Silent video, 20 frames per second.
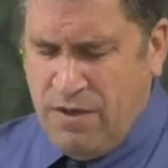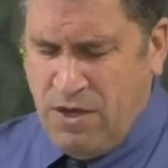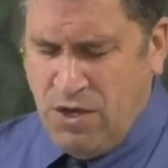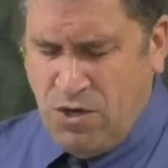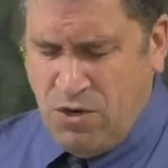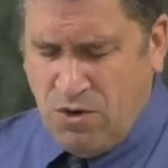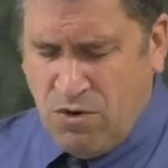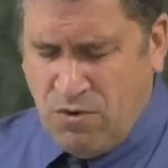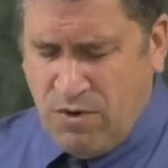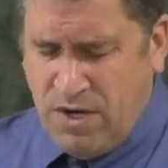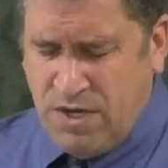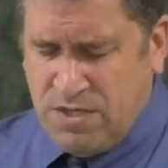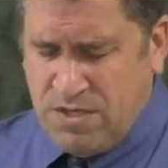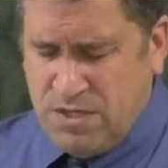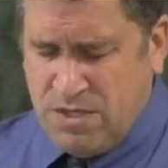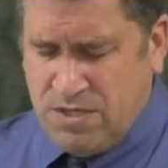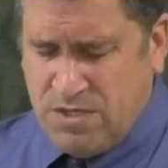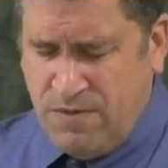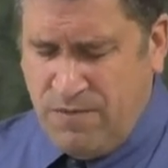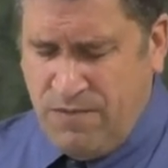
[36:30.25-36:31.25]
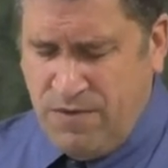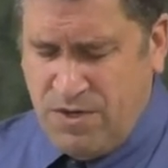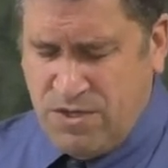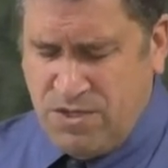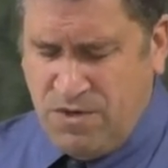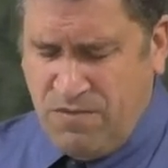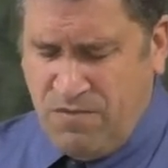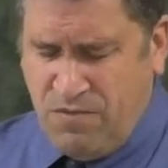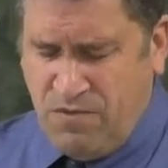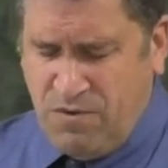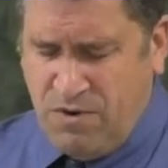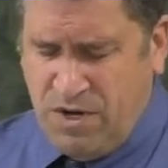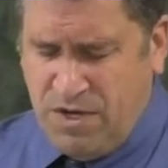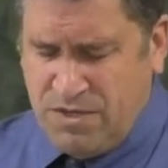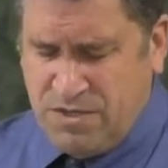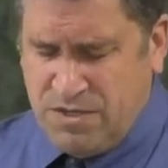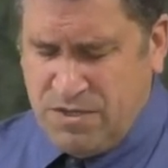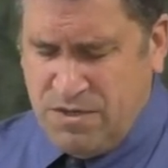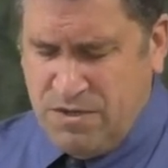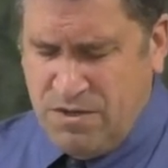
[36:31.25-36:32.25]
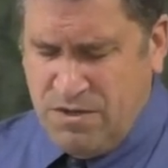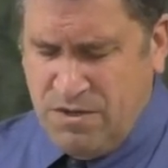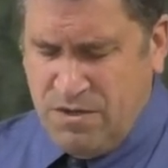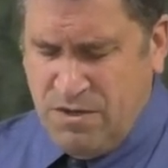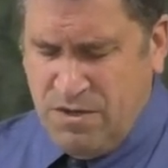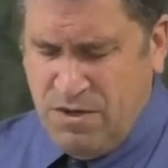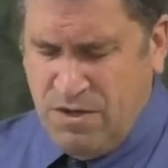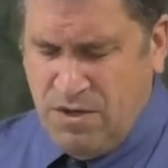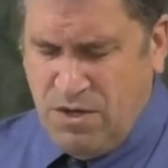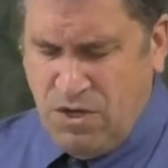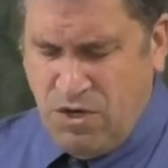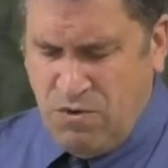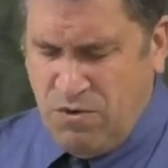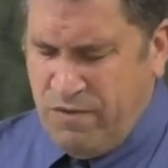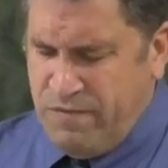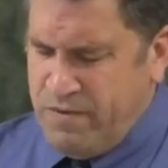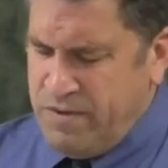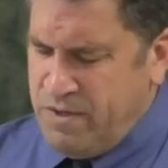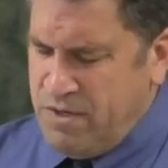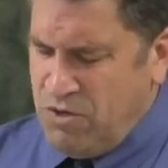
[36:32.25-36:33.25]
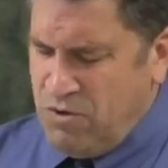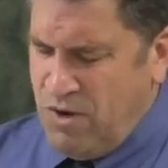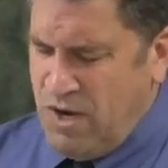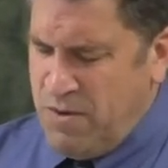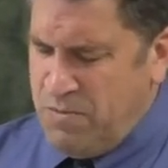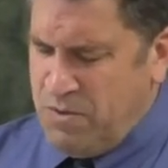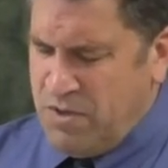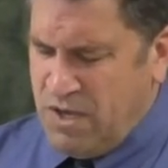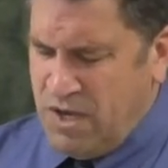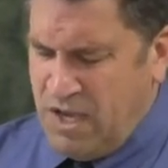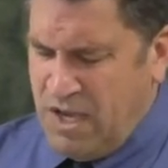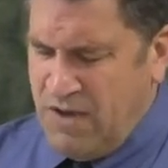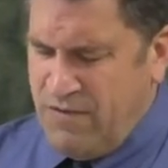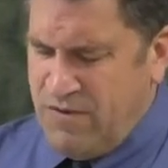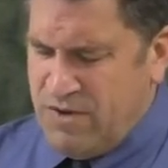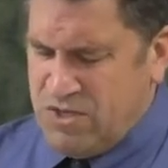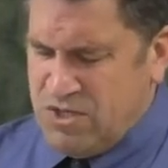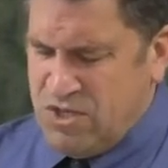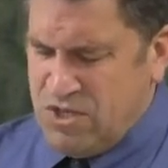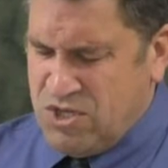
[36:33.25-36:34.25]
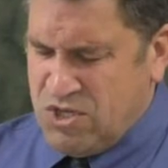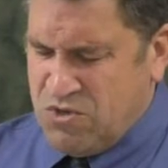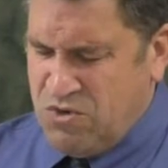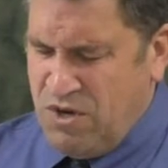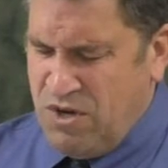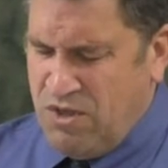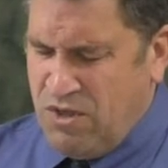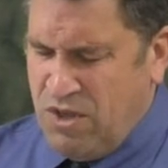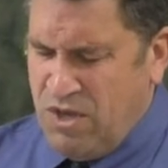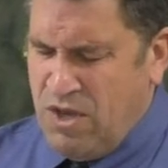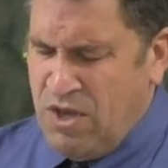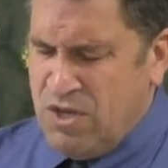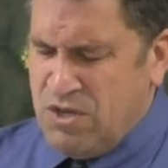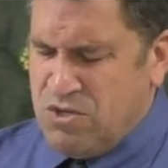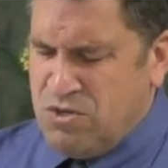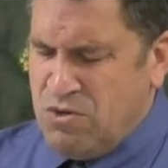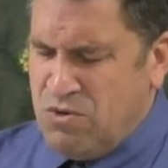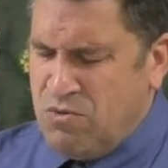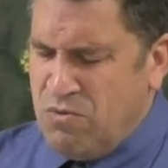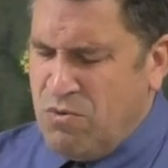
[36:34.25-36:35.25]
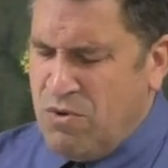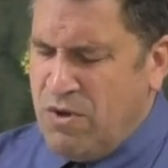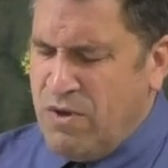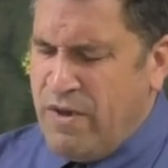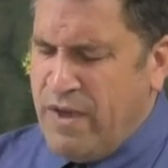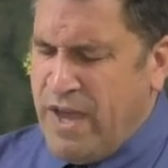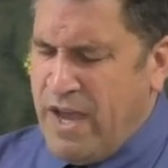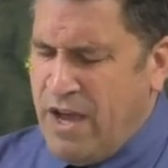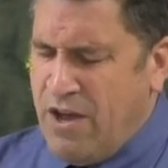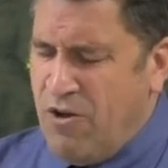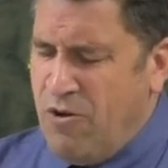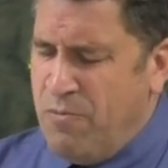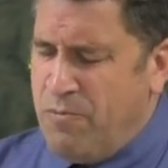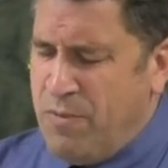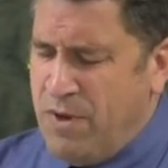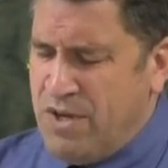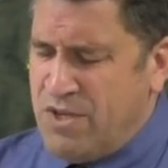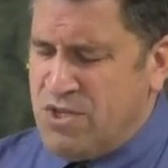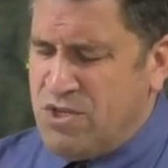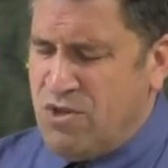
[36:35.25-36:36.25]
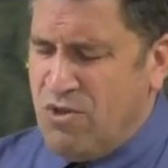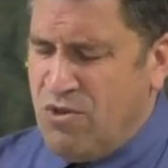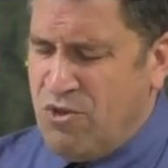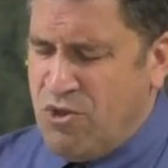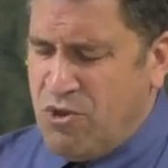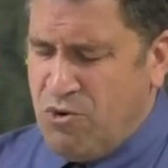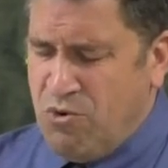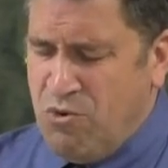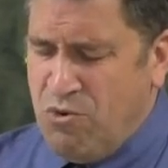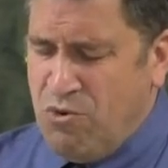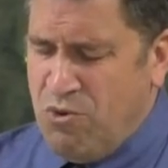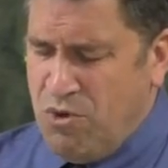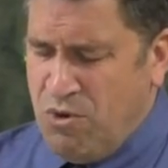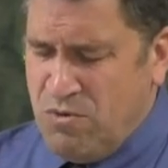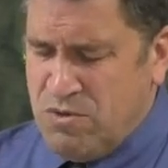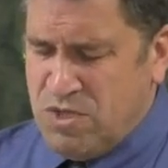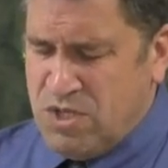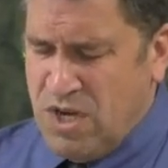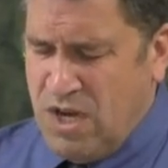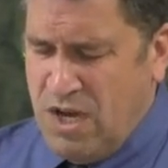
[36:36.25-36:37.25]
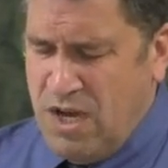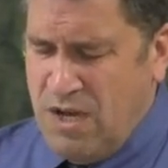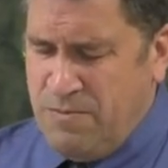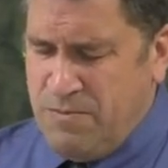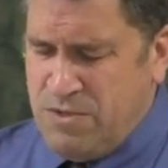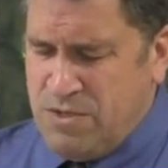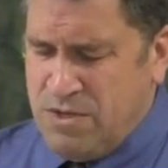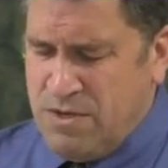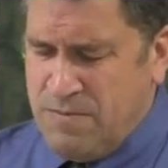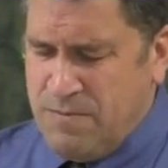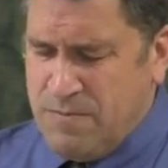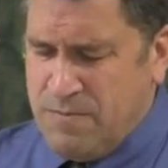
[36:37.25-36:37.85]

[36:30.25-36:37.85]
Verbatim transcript: your grace is sufficient for us. You're able, you're able to give us the strength to help us through those times